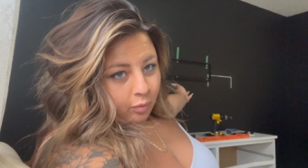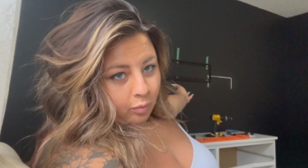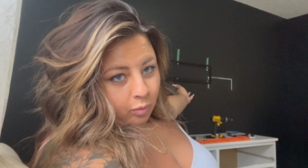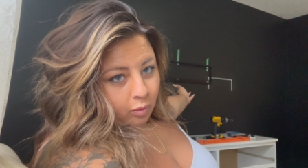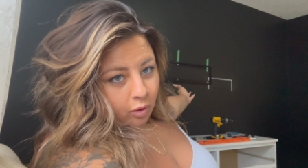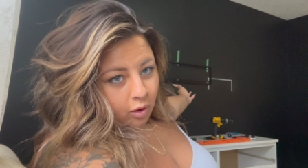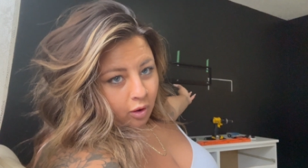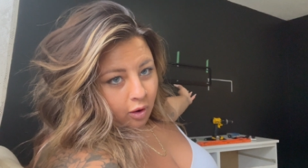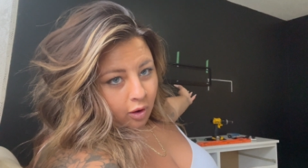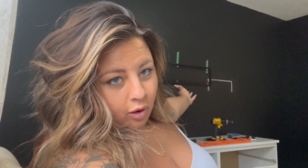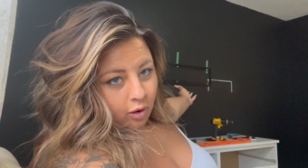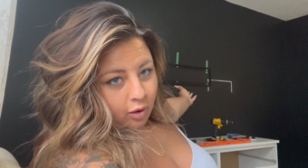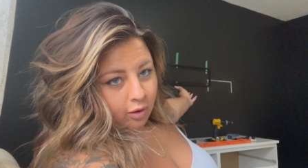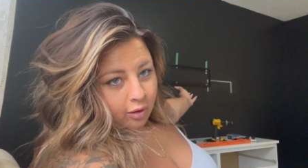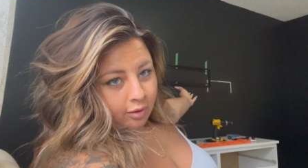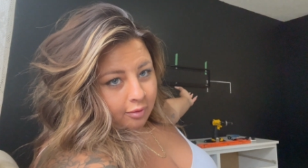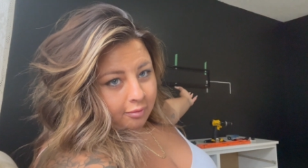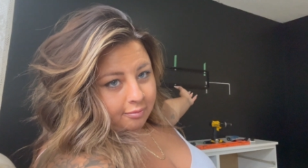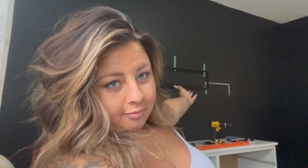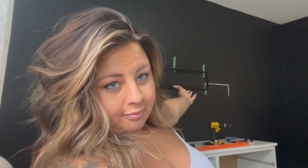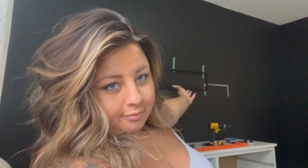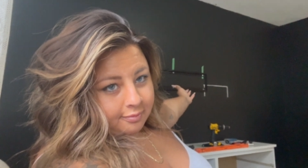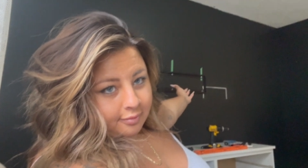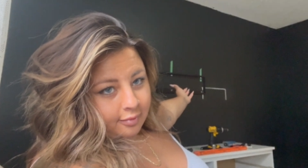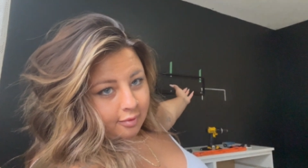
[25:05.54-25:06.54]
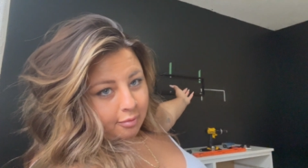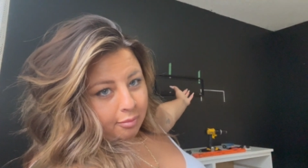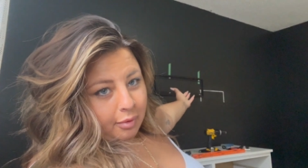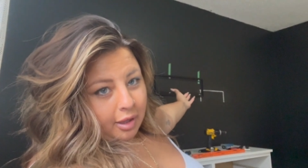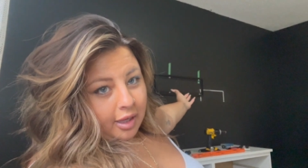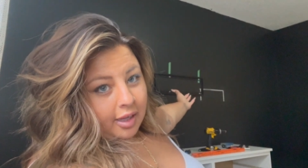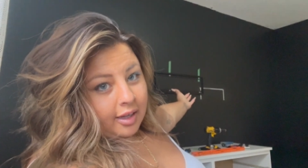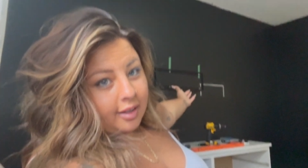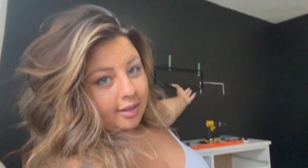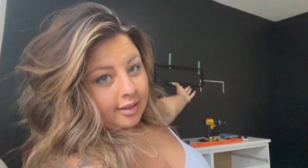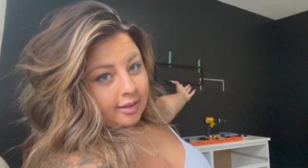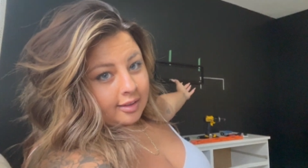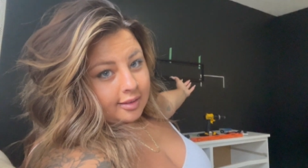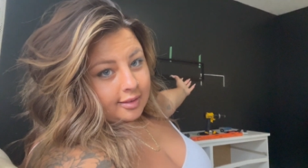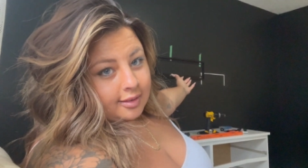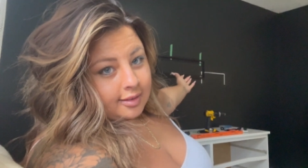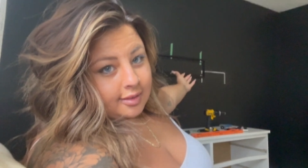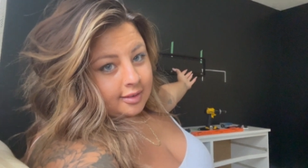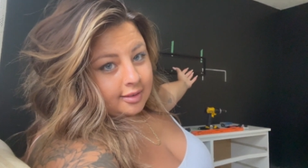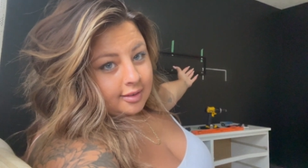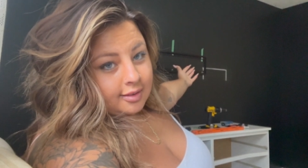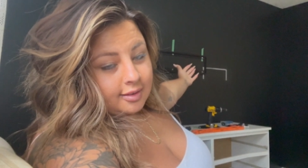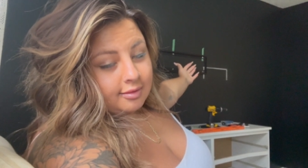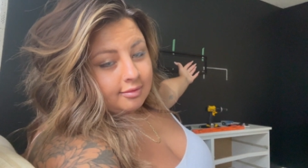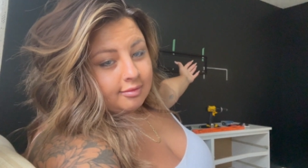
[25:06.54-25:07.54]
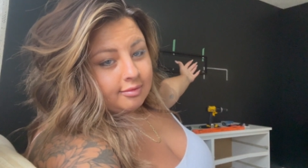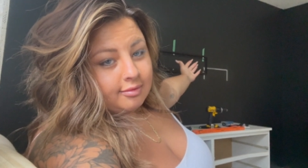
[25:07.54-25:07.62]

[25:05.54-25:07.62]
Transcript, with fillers: wall because